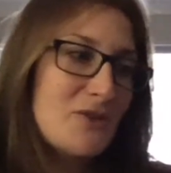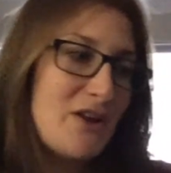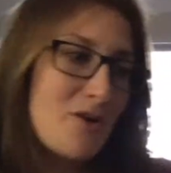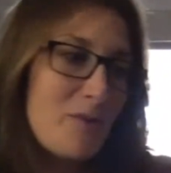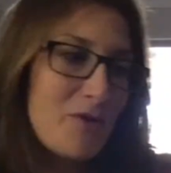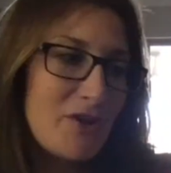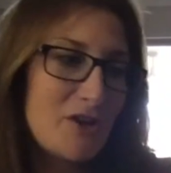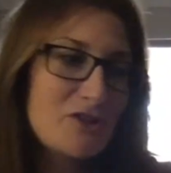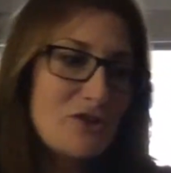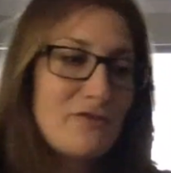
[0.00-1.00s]
hear about the
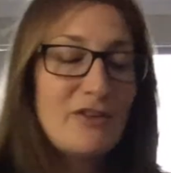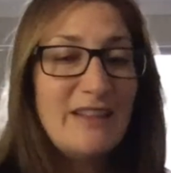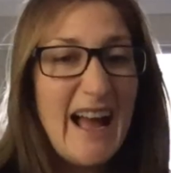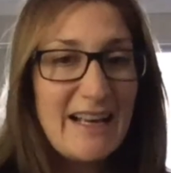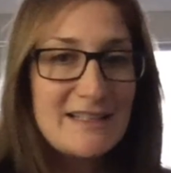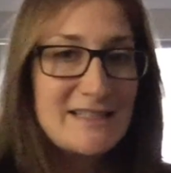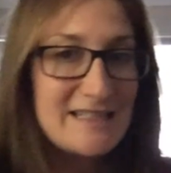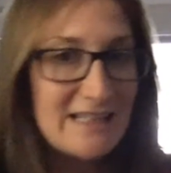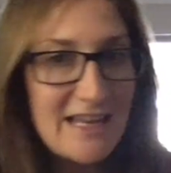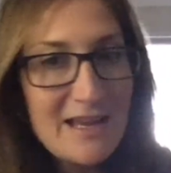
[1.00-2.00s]
concern for lack of
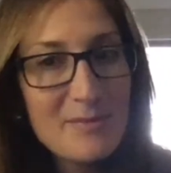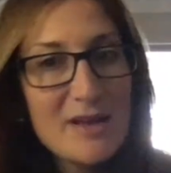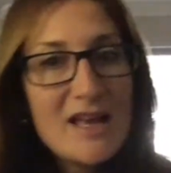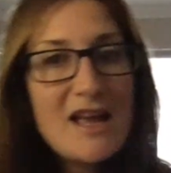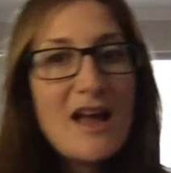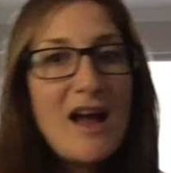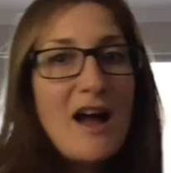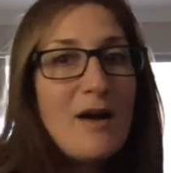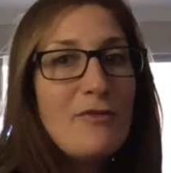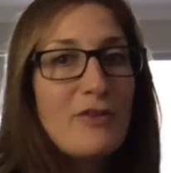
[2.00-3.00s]
sleep.
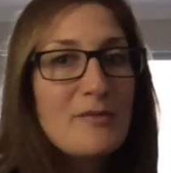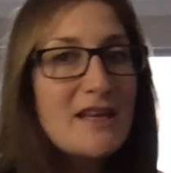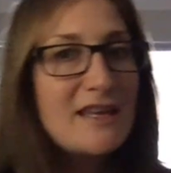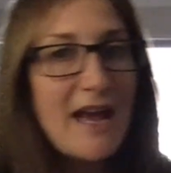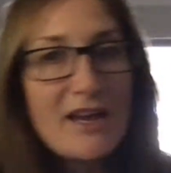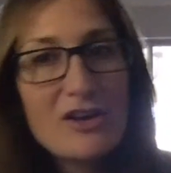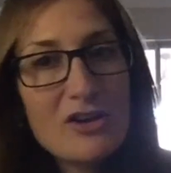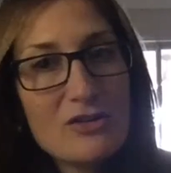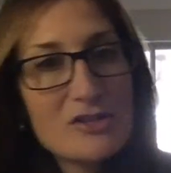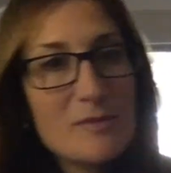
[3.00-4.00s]
From the
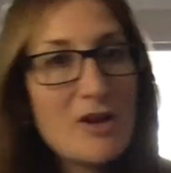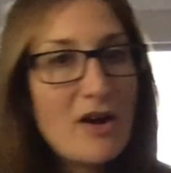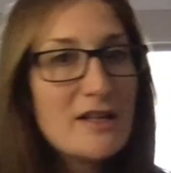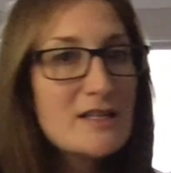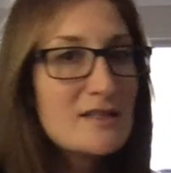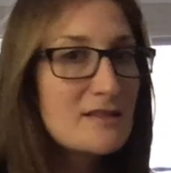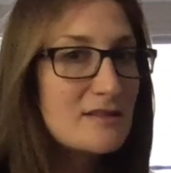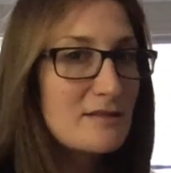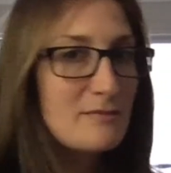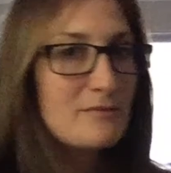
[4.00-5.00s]
get-go, to be
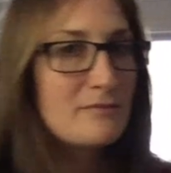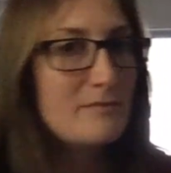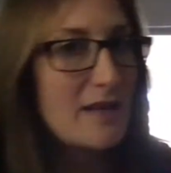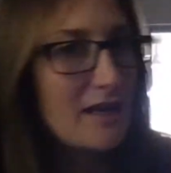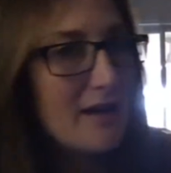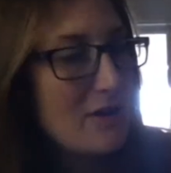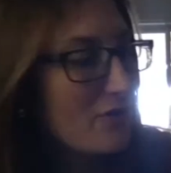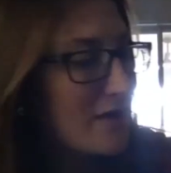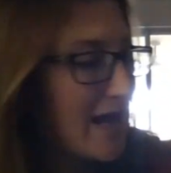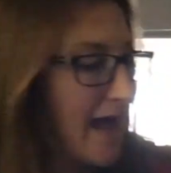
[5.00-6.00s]
honest, Mick and I
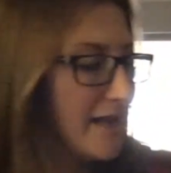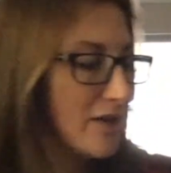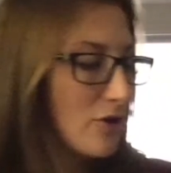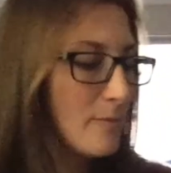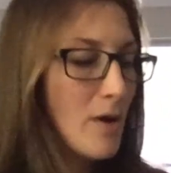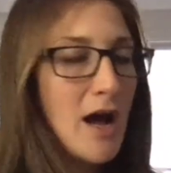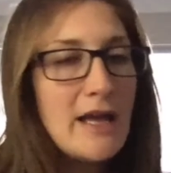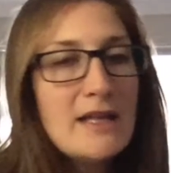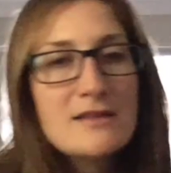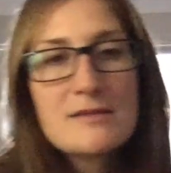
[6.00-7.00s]
already had it in our minds